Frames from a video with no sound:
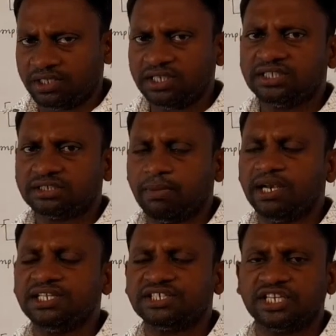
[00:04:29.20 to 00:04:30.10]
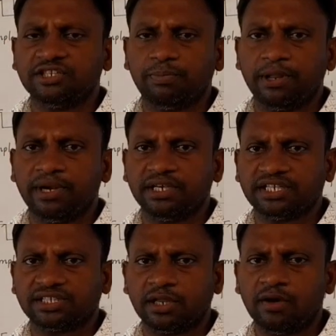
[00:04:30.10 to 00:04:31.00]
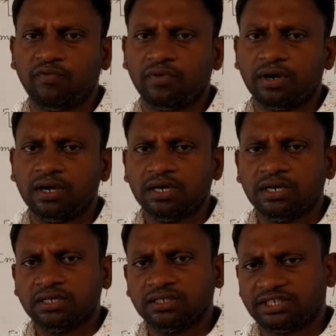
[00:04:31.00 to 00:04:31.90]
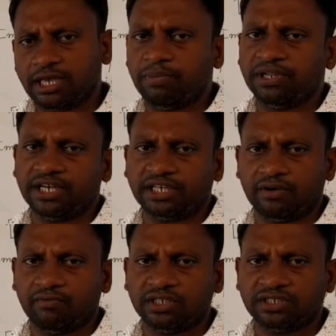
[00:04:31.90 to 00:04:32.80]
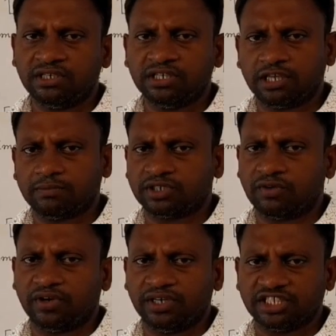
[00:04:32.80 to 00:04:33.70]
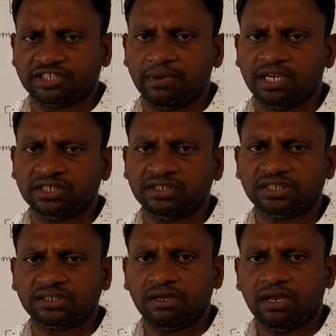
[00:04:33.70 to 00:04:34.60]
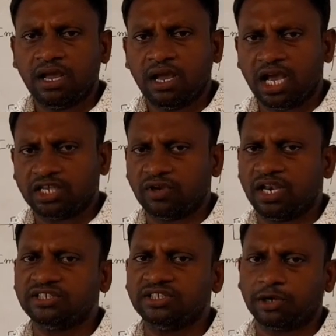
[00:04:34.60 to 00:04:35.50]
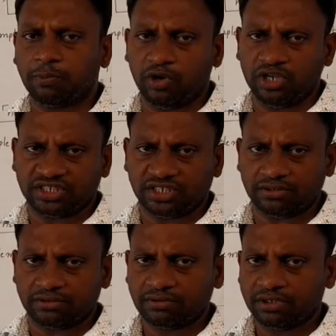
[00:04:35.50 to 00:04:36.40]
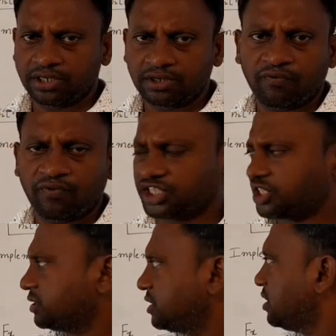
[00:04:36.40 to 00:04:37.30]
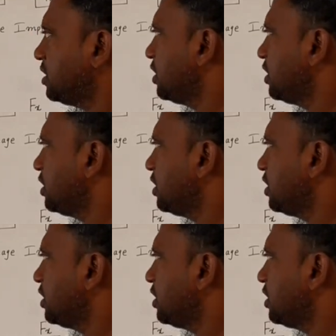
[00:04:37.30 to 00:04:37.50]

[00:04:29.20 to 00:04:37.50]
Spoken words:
these multi-stage implementation of sampling rate conversion in terms of decimations as well as interpolation. Okay. First,